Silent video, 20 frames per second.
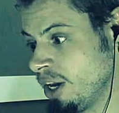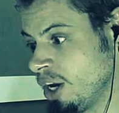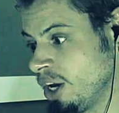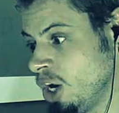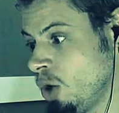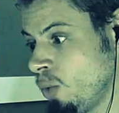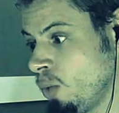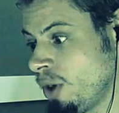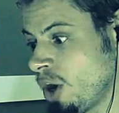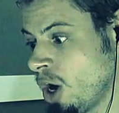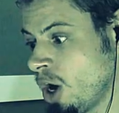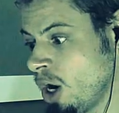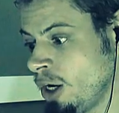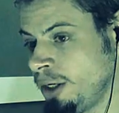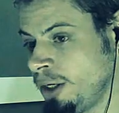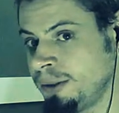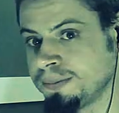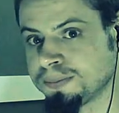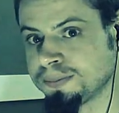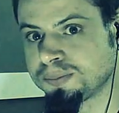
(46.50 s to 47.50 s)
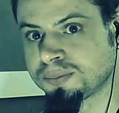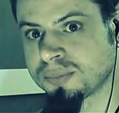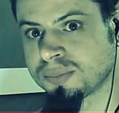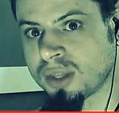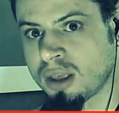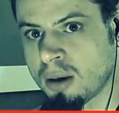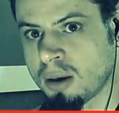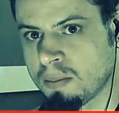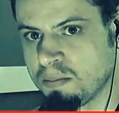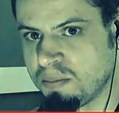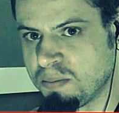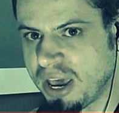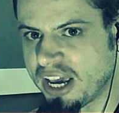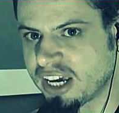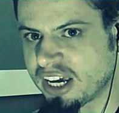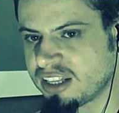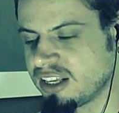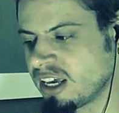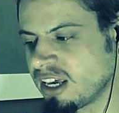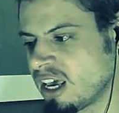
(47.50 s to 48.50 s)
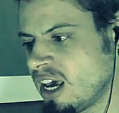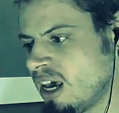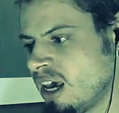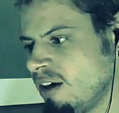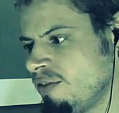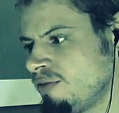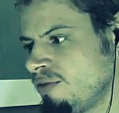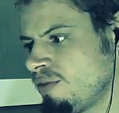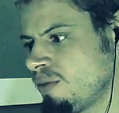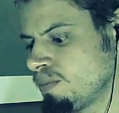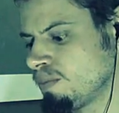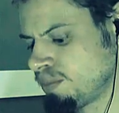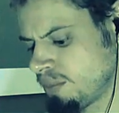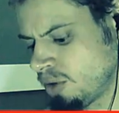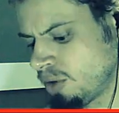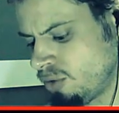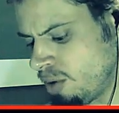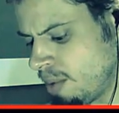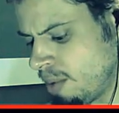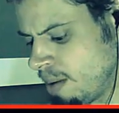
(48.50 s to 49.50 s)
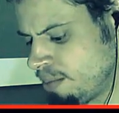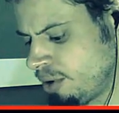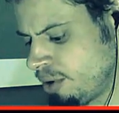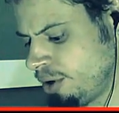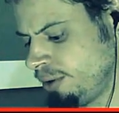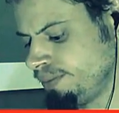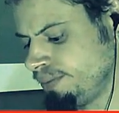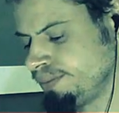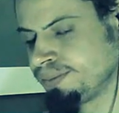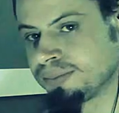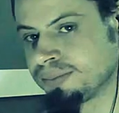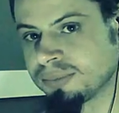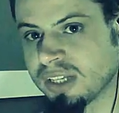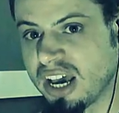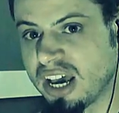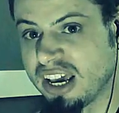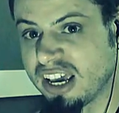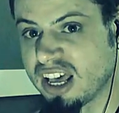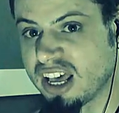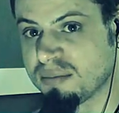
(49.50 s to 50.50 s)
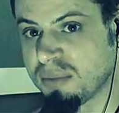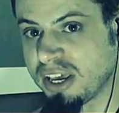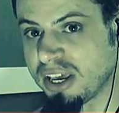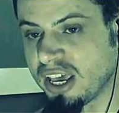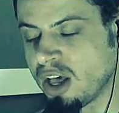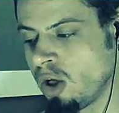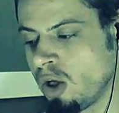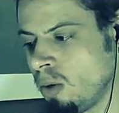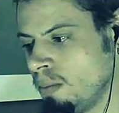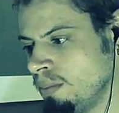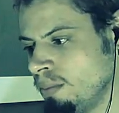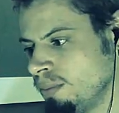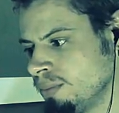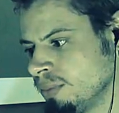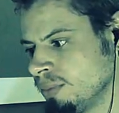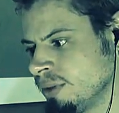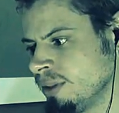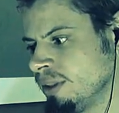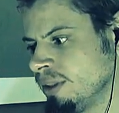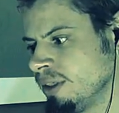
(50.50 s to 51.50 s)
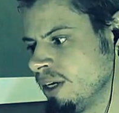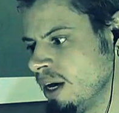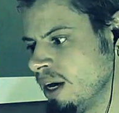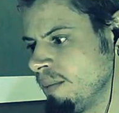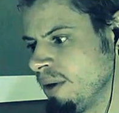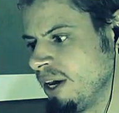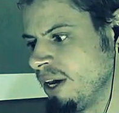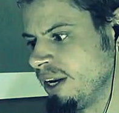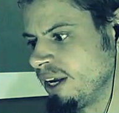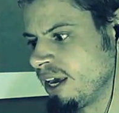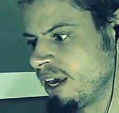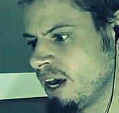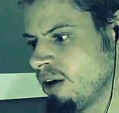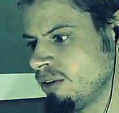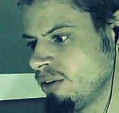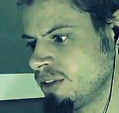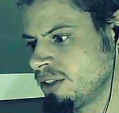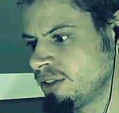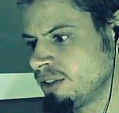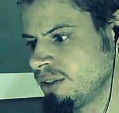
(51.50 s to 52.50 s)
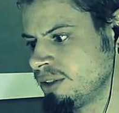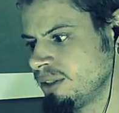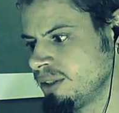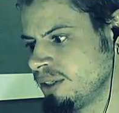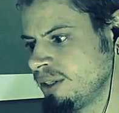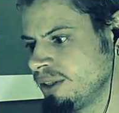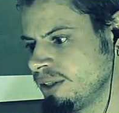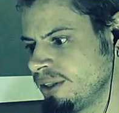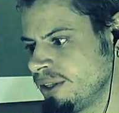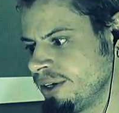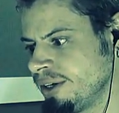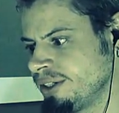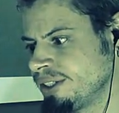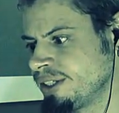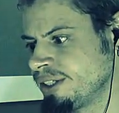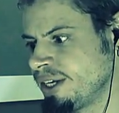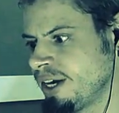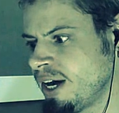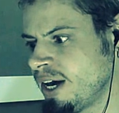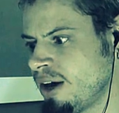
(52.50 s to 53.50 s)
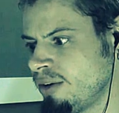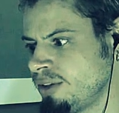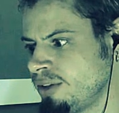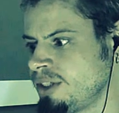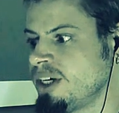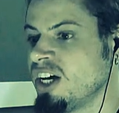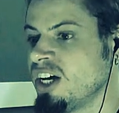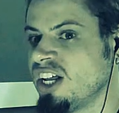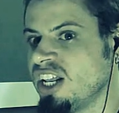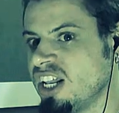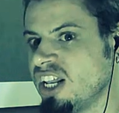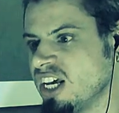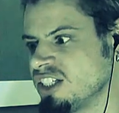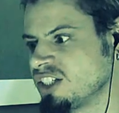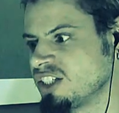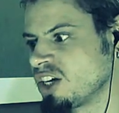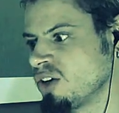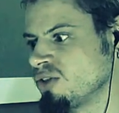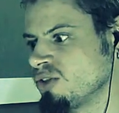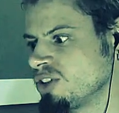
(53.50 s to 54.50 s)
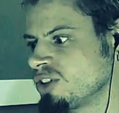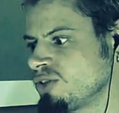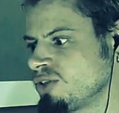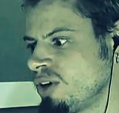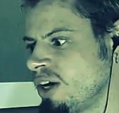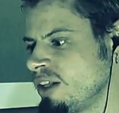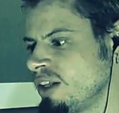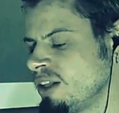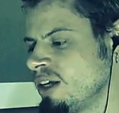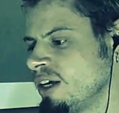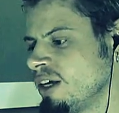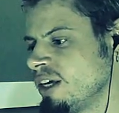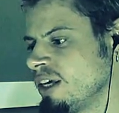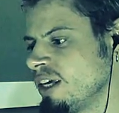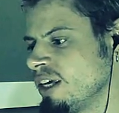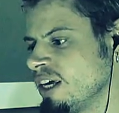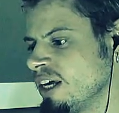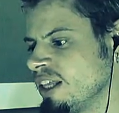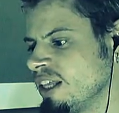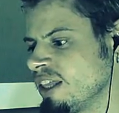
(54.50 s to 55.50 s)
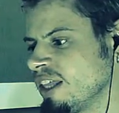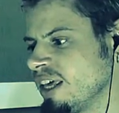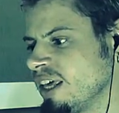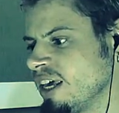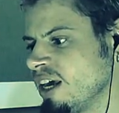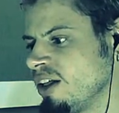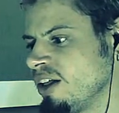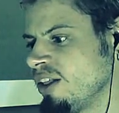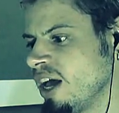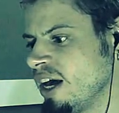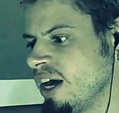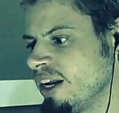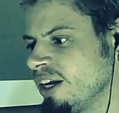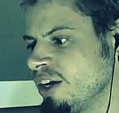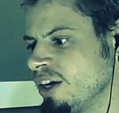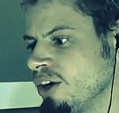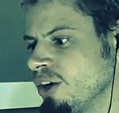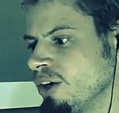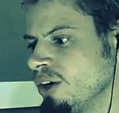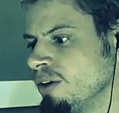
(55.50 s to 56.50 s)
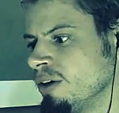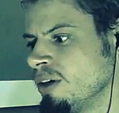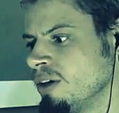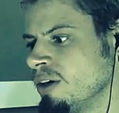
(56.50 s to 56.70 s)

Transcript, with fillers: Here we are, back in the cave. Remember, I got my helm. I'm heading out. There's the out. Let's go straight. Get hell out of here.